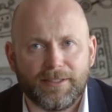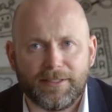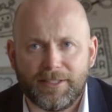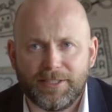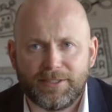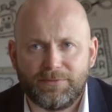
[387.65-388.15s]

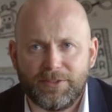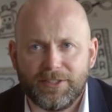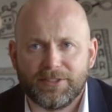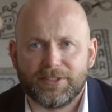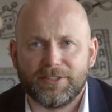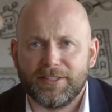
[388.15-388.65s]
These
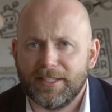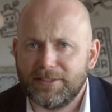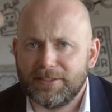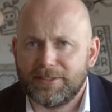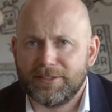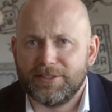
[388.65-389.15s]
fees are
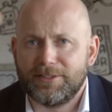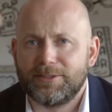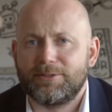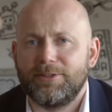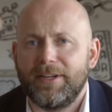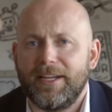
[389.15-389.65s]
necessary to
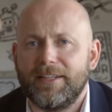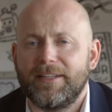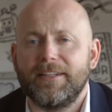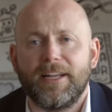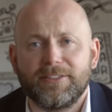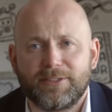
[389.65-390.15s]
create
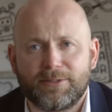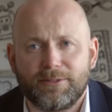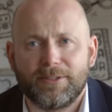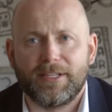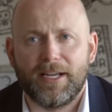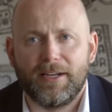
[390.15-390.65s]
an
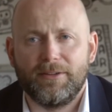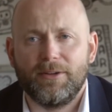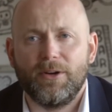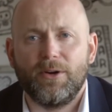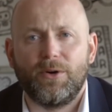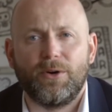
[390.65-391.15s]
escrow account
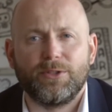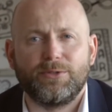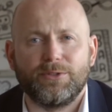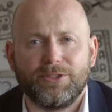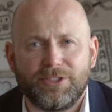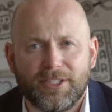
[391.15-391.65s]
or
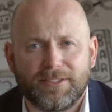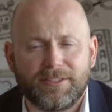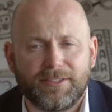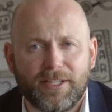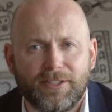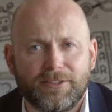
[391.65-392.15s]
to adjust
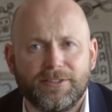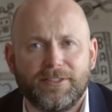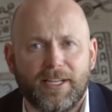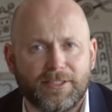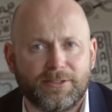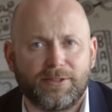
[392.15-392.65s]

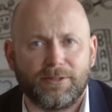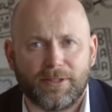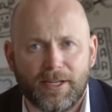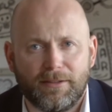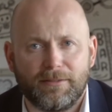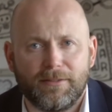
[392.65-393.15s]
seller's escrow
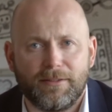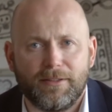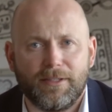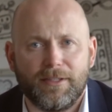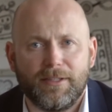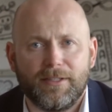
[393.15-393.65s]
account.
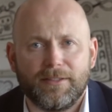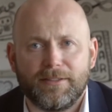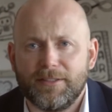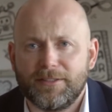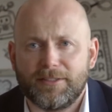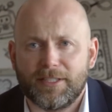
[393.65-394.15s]

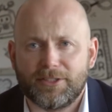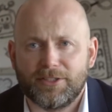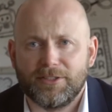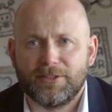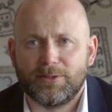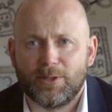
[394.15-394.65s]
This
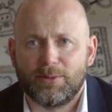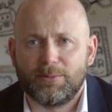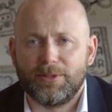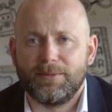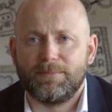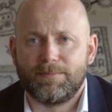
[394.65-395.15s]
section is
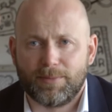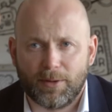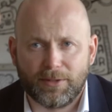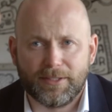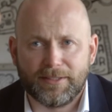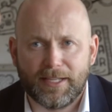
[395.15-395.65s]
normally
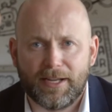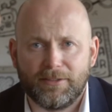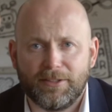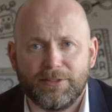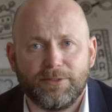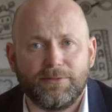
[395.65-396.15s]
broken down
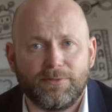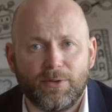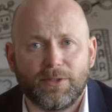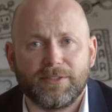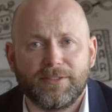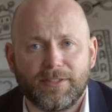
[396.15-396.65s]
into
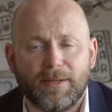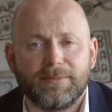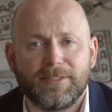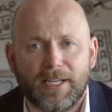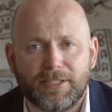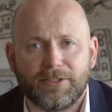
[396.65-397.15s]
4
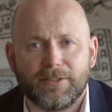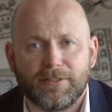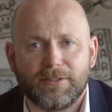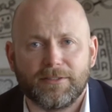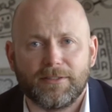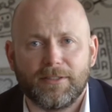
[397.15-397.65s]
subsections.